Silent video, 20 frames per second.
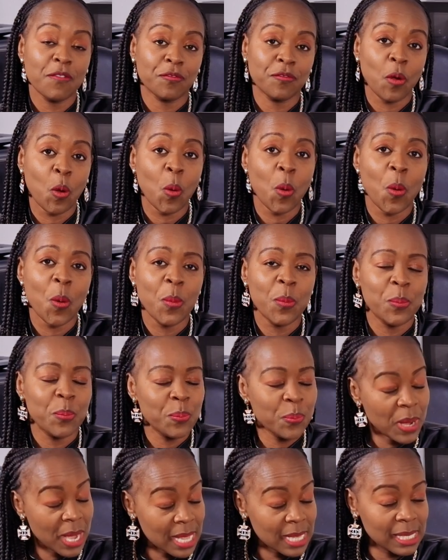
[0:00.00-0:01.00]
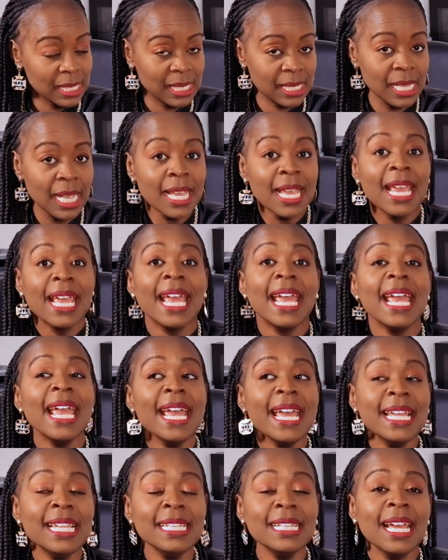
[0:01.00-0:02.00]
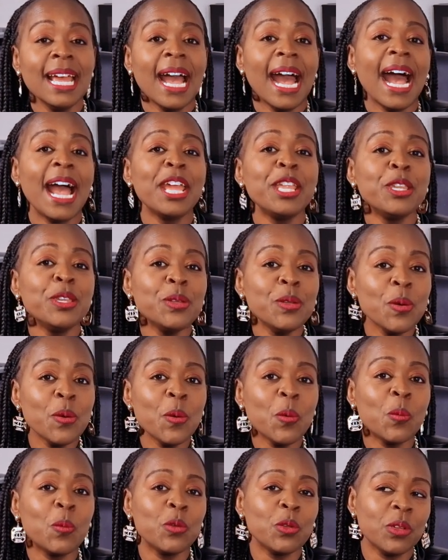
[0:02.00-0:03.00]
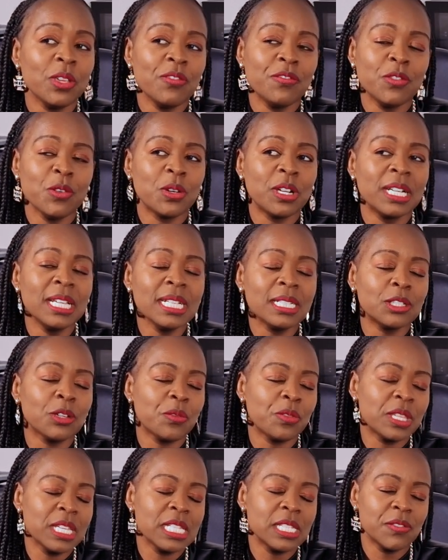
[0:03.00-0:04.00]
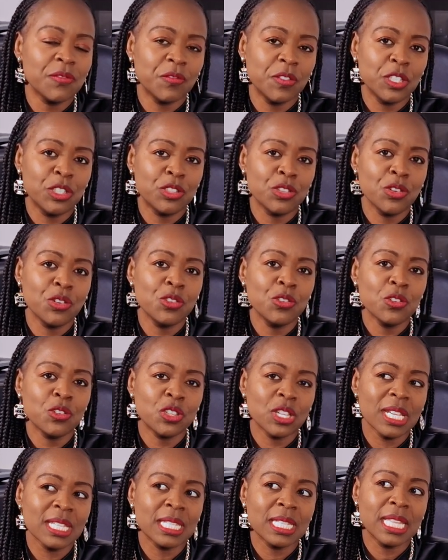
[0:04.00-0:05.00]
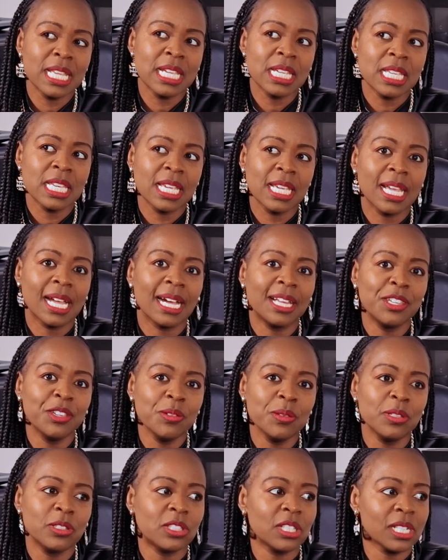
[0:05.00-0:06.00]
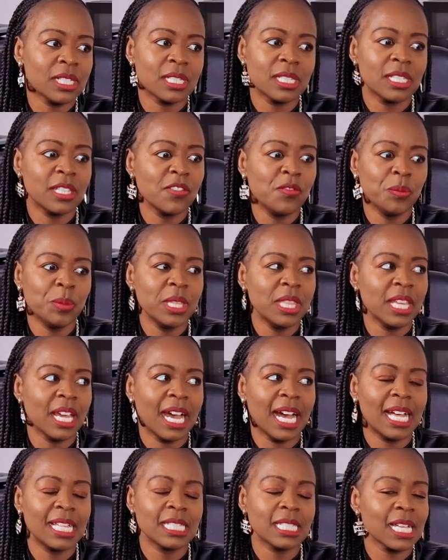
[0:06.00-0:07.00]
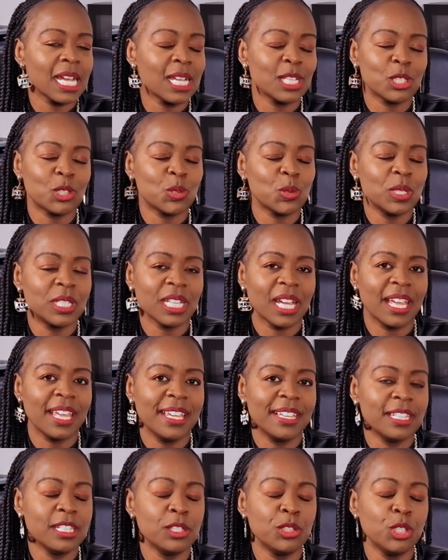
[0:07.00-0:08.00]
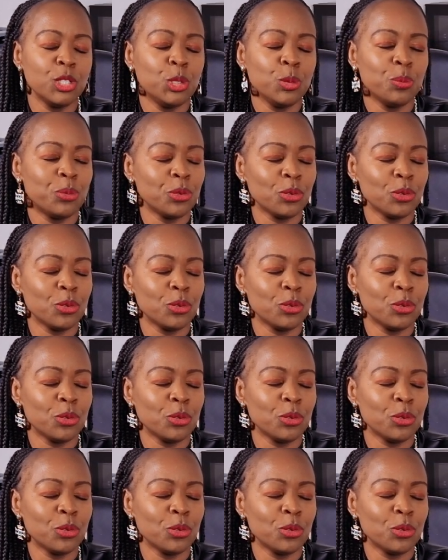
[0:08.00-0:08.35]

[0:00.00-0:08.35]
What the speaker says: 4 months. And I know if you clicked on this video, you're just thinking, can you just give me the answer straight ahead? Is it